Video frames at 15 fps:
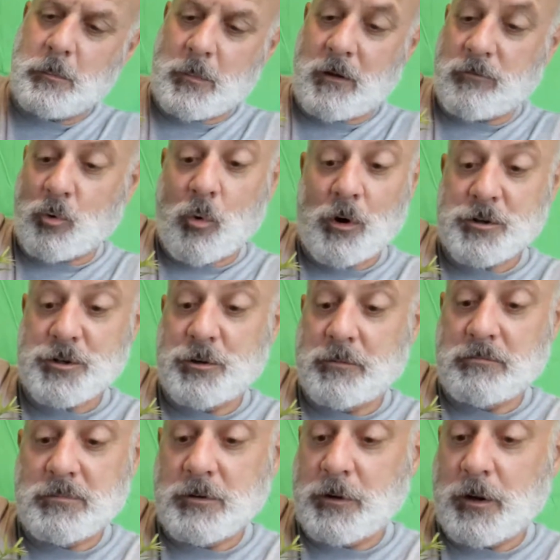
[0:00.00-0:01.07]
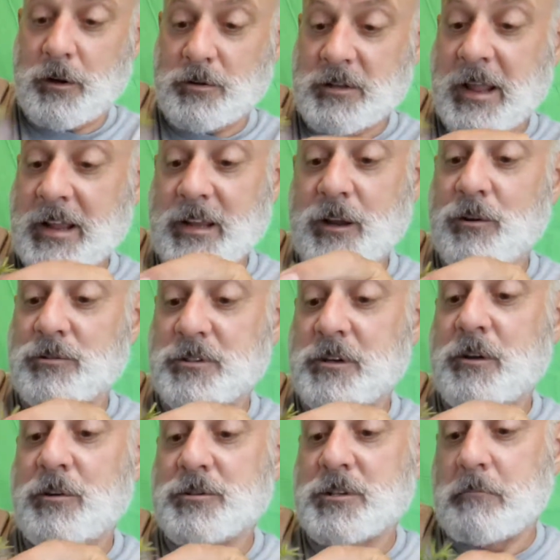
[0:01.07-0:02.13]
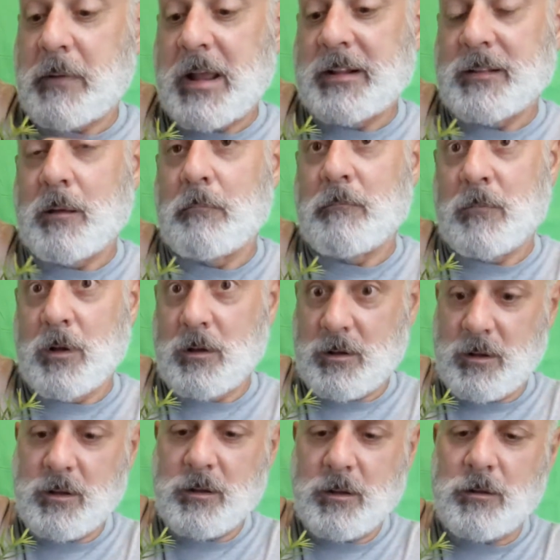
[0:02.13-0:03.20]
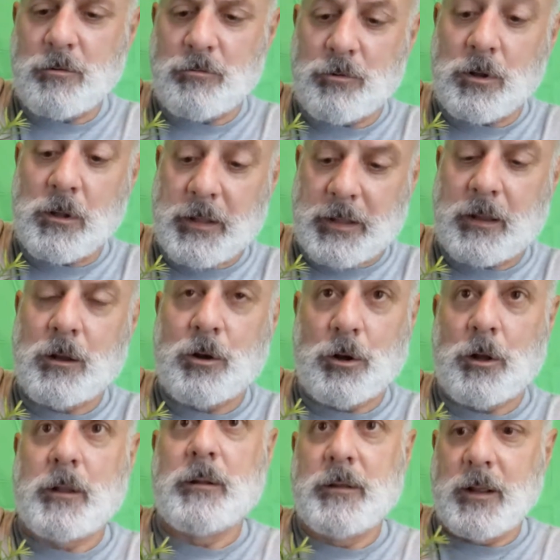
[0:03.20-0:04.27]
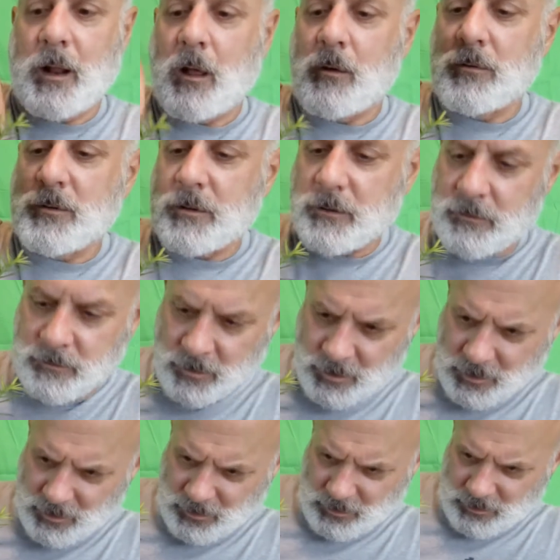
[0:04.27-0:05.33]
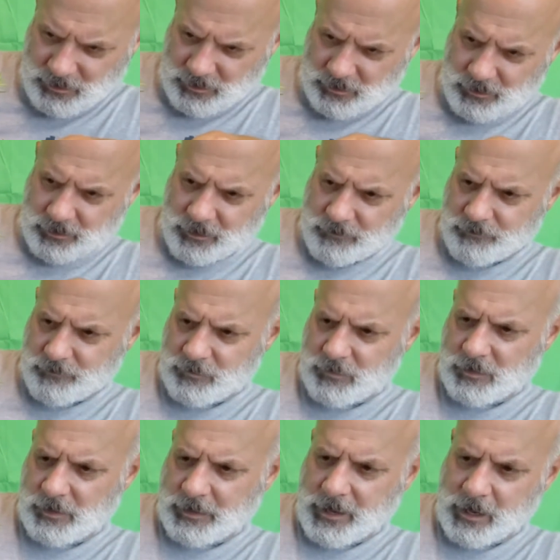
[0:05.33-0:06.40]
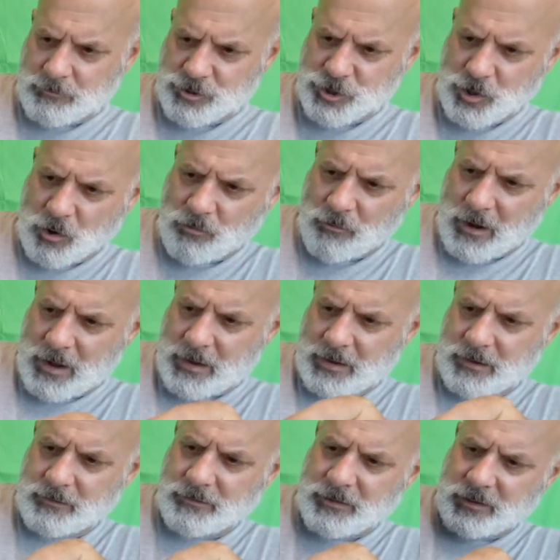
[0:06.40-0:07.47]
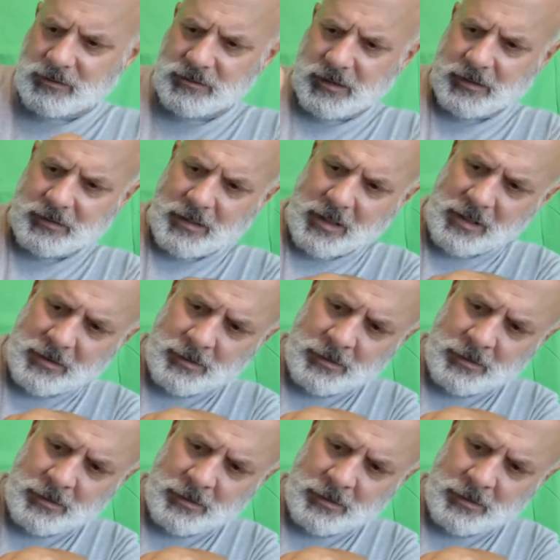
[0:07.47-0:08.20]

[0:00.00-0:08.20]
Of course, it'll take years and years to make them really good, you know, to get them show ready and things like that.